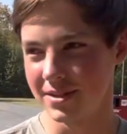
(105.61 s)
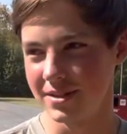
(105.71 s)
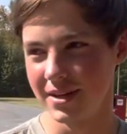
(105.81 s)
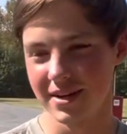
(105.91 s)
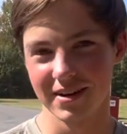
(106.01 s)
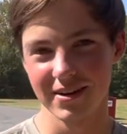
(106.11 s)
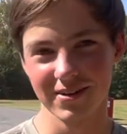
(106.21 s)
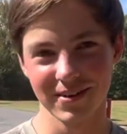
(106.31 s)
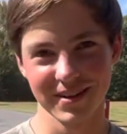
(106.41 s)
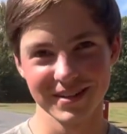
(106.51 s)
Nick and I are
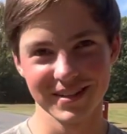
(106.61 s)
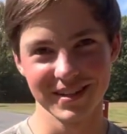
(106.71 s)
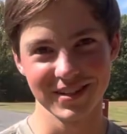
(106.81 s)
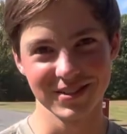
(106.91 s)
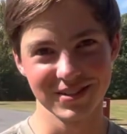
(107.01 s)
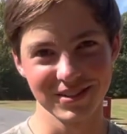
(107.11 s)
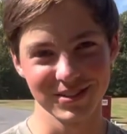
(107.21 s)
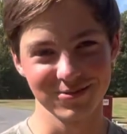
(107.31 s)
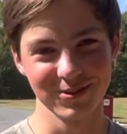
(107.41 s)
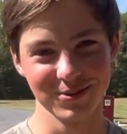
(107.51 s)
line and it's
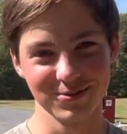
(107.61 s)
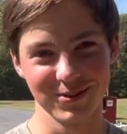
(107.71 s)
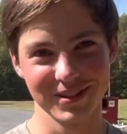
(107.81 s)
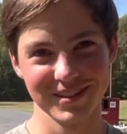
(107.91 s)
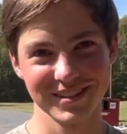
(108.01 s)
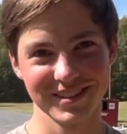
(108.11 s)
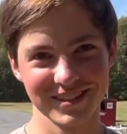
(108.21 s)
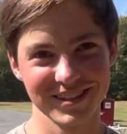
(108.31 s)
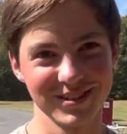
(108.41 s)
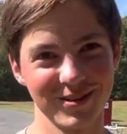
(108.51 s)
just really funny.
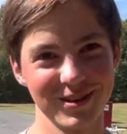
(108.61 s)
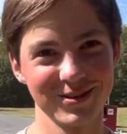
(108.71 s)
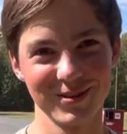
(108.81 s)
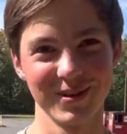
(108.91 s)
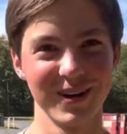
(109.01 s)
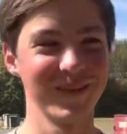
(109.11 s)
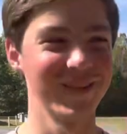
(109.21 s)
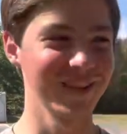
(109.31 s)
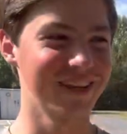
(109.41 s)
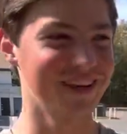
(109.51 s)
No, that's so good.
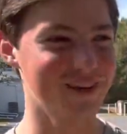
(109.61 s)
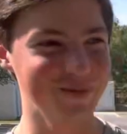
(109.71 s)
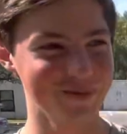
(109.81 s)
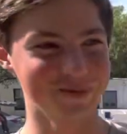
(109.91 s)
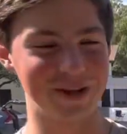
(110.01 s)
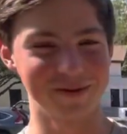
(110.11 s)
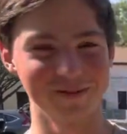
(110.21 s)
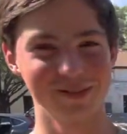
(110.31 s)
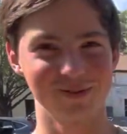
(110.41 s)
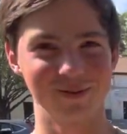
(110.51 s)
they are like, yeah, we've been
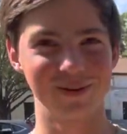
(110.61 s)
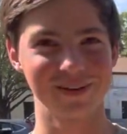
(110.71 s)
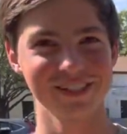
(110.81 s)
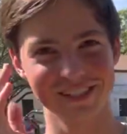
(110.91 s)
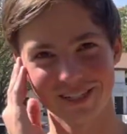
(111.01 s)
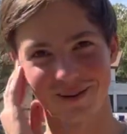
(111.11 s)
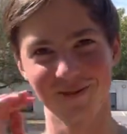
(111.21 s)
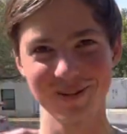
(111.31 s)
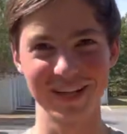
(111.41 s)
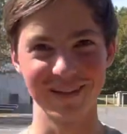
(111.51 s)
enemies for a while. Let's just, like,
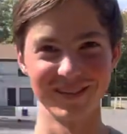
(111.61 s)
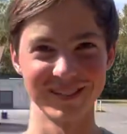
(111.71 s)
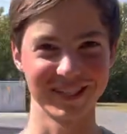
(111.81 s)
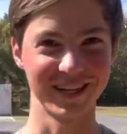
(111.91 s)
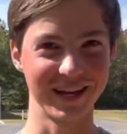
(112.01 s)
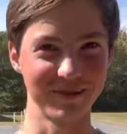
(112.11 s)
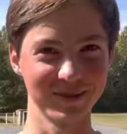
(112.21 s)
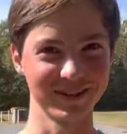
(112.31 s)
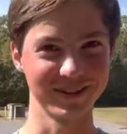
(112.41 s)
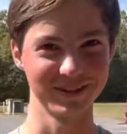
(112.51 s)
work together and just, like,
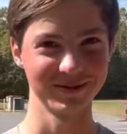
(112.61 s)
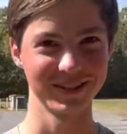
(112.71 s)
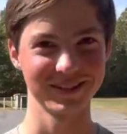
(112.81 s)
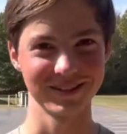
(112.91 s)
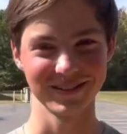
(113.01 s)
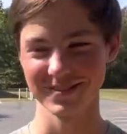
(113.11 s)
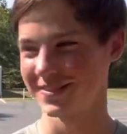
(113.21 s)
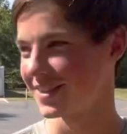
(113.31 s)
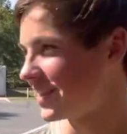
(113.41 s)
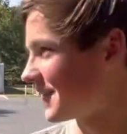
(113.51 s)
absolutely. It's so
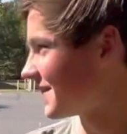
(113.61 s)
perfect.